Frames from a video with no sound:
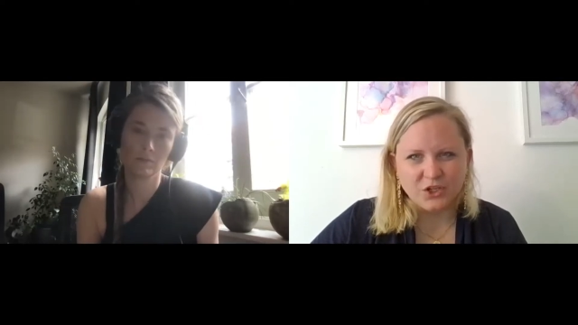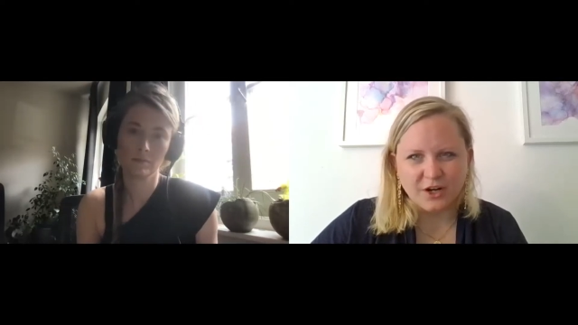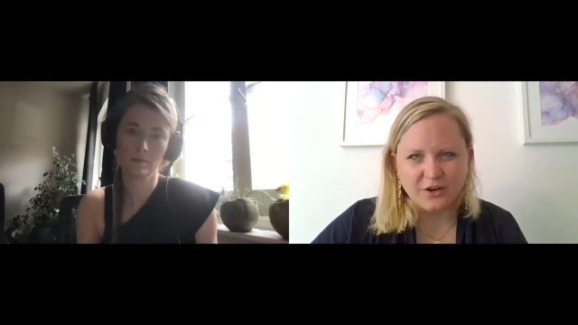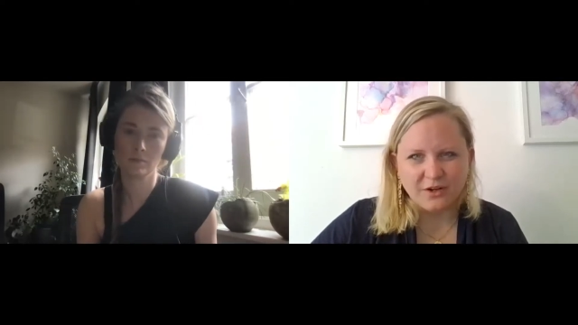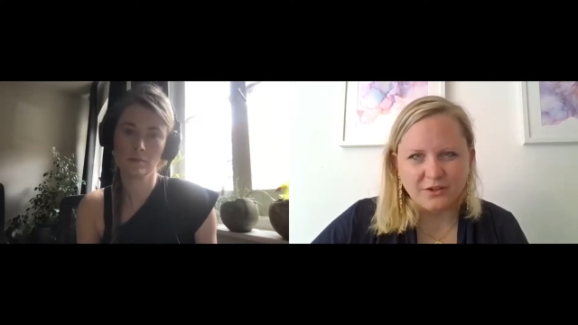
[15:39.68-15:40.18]

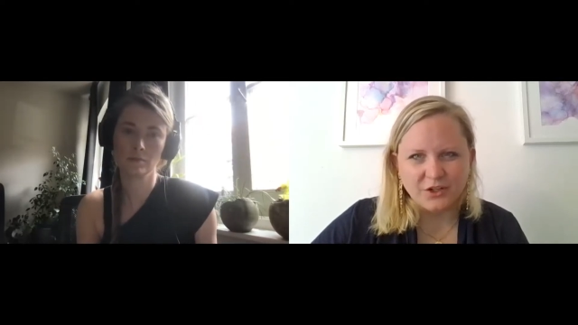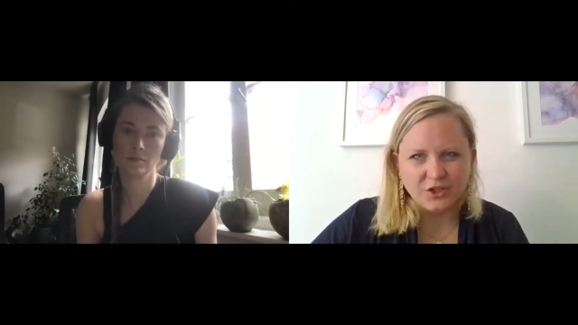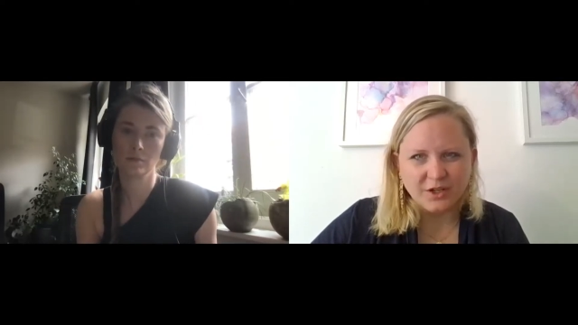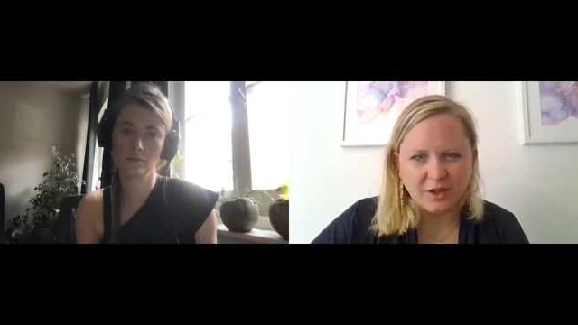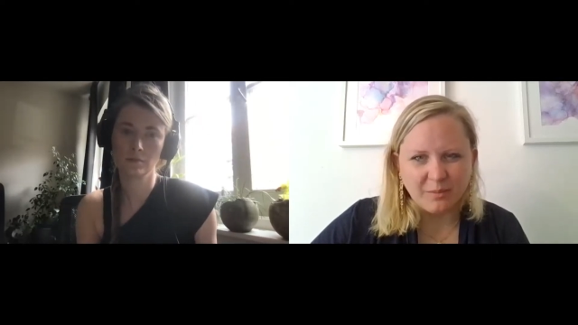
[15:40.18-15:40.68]
Speaker 1: general
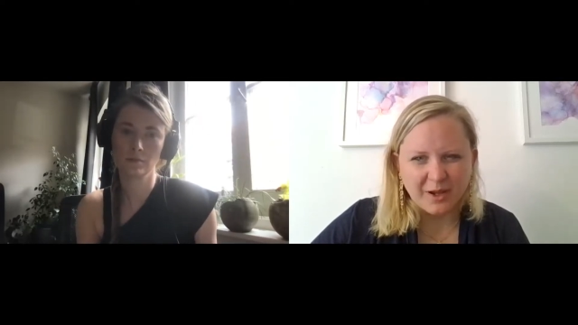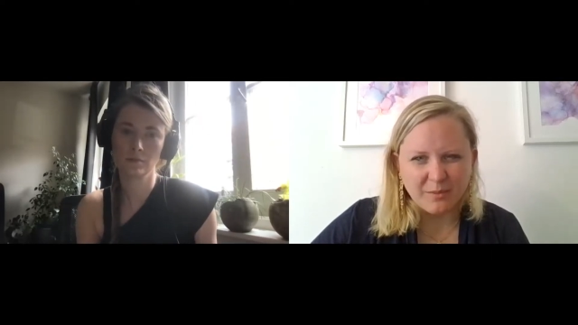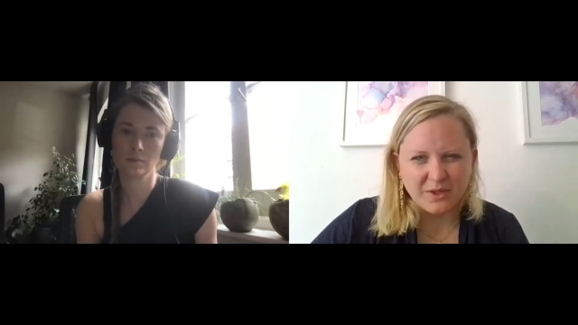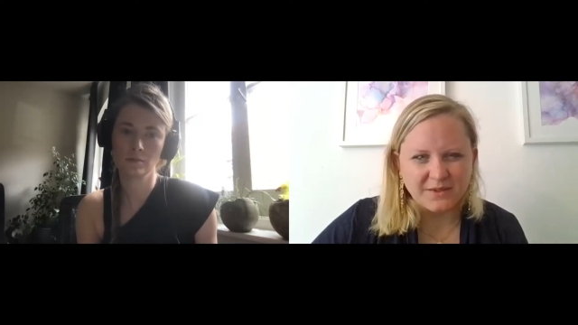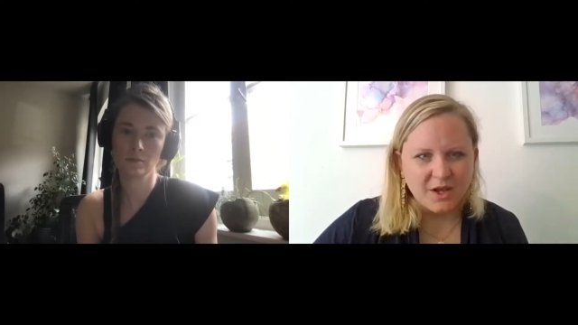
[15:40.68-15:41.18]
digital
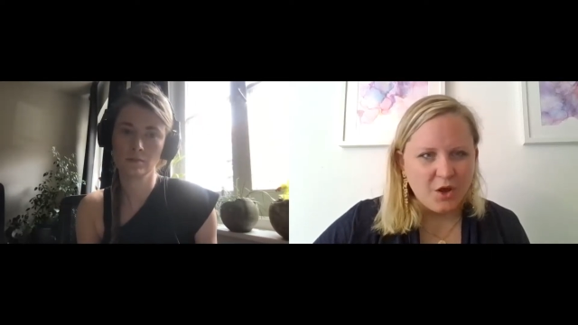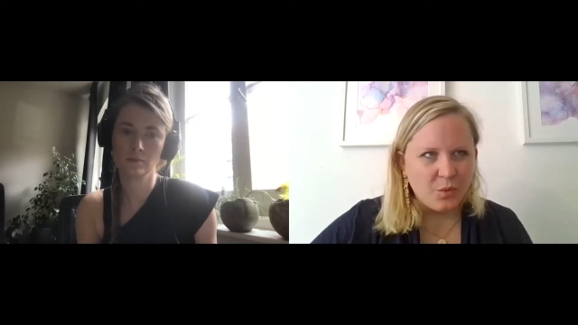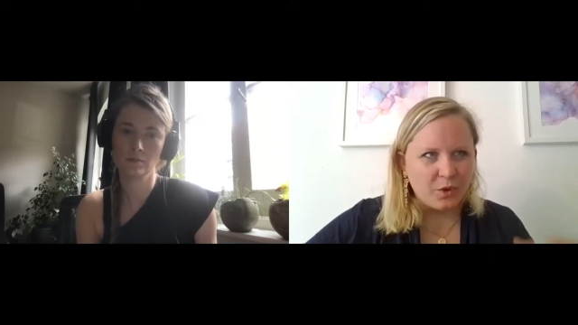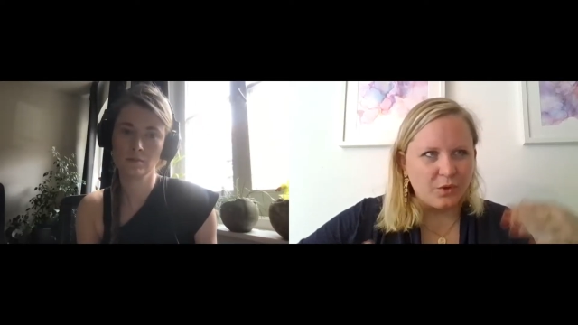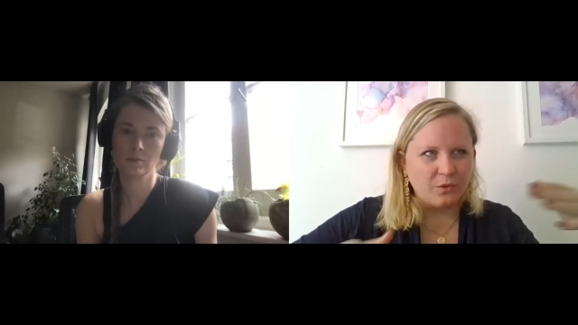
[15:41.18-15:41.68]
payments
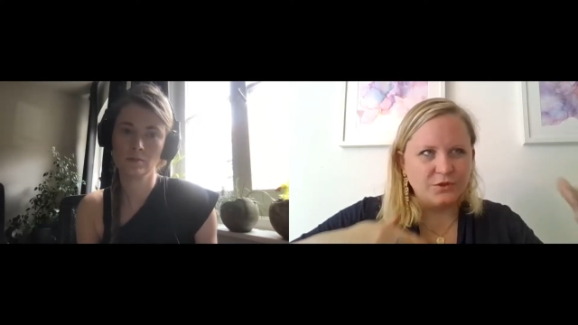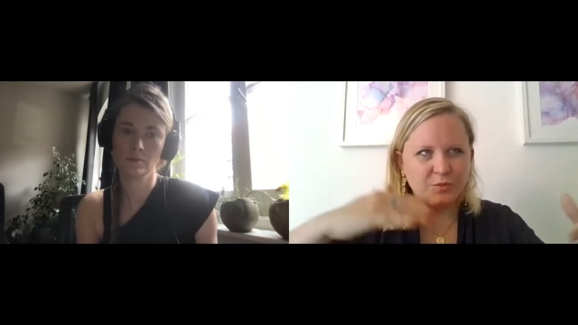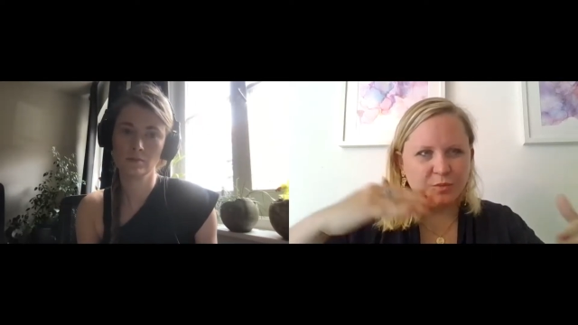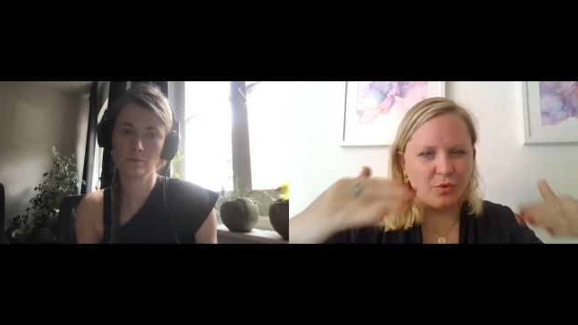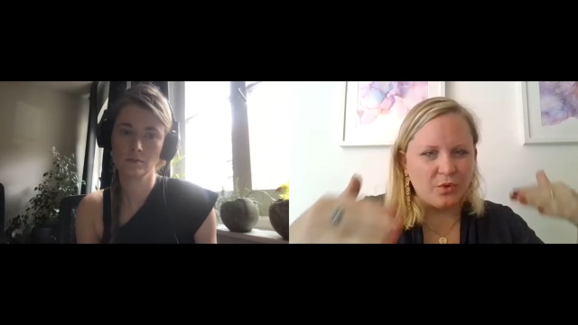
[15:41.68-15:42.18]
would
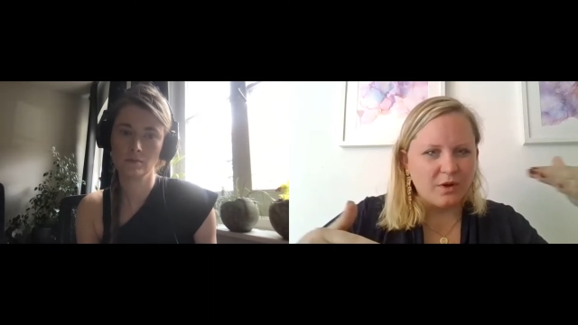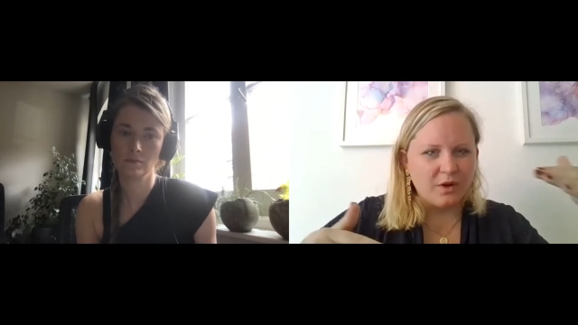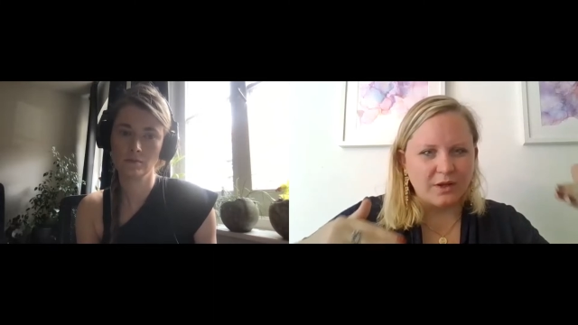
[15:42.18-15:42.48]
also more